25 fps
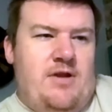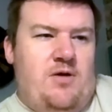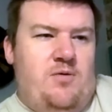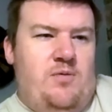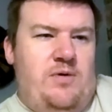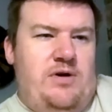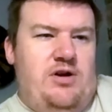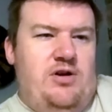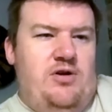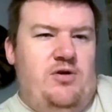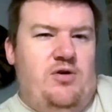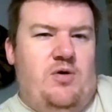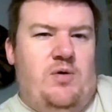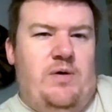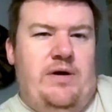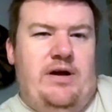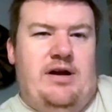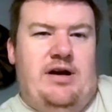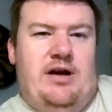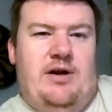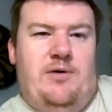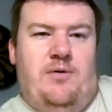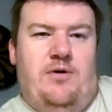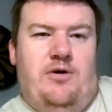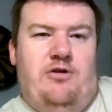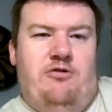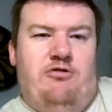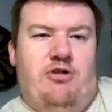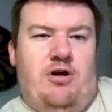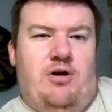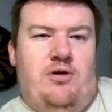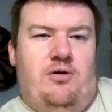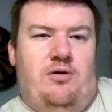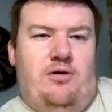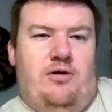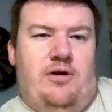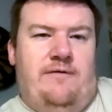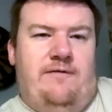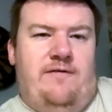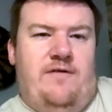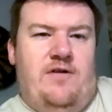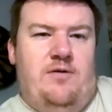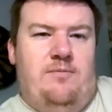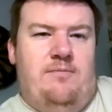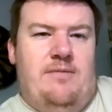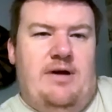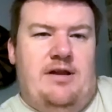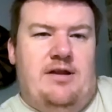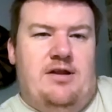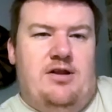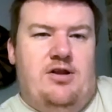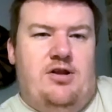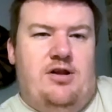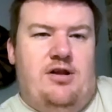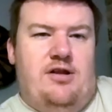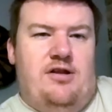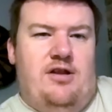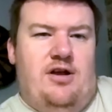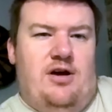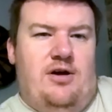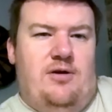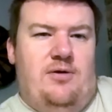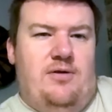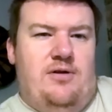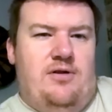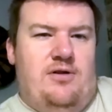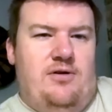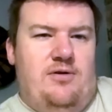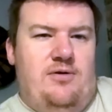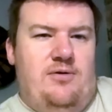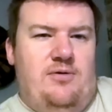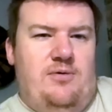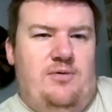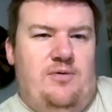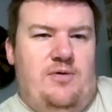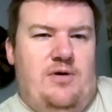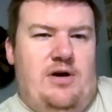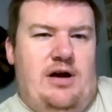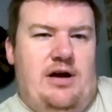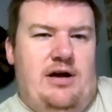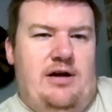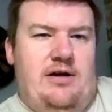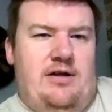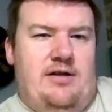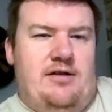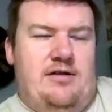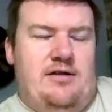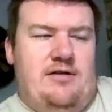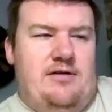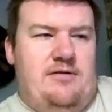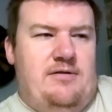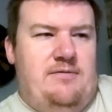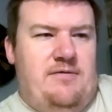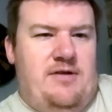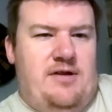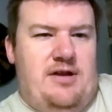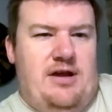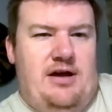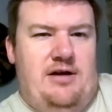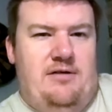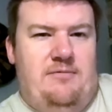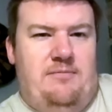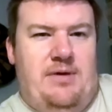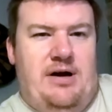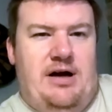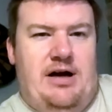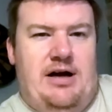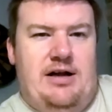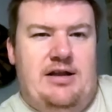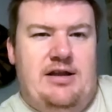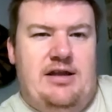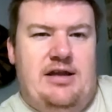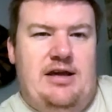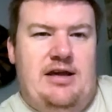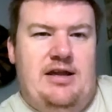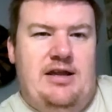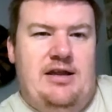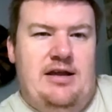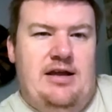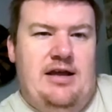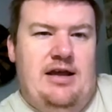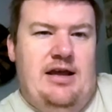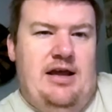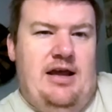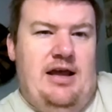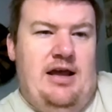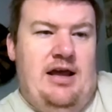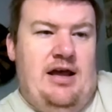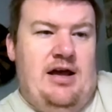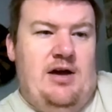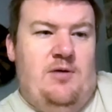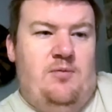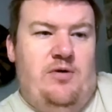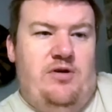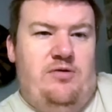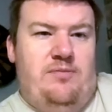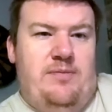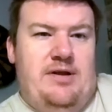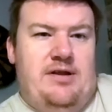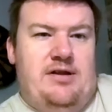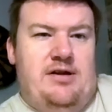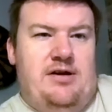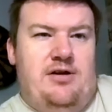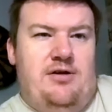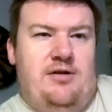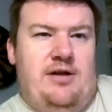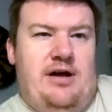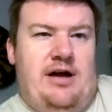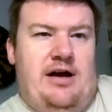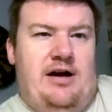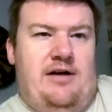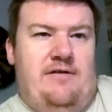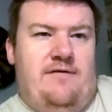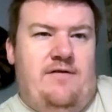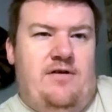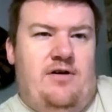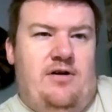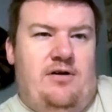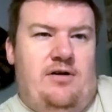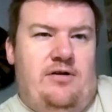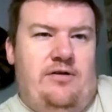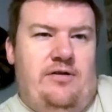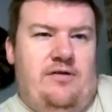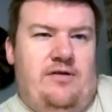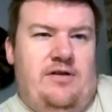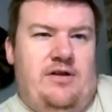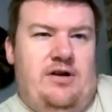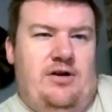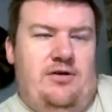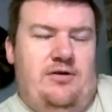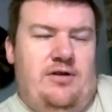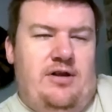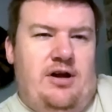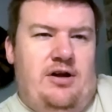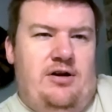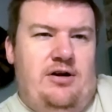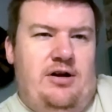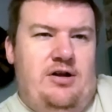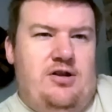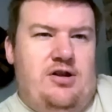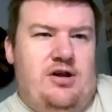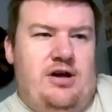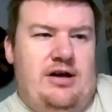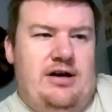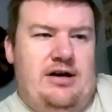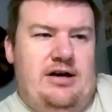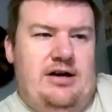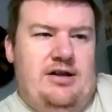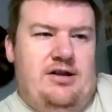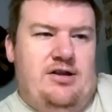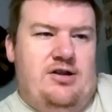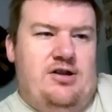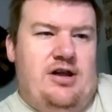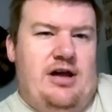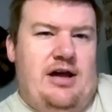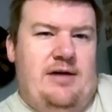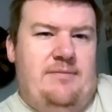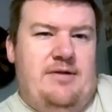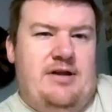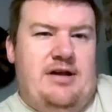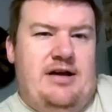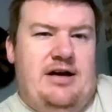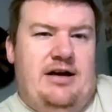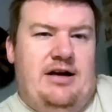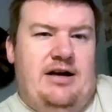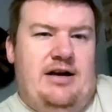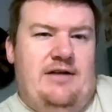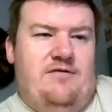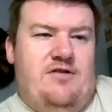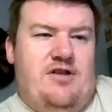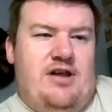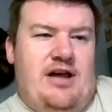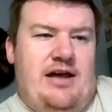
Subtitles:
We do quickly want to record a few messages though to a certain party, and with me to do that, I've got the Lutonian journalist James Cunliffe.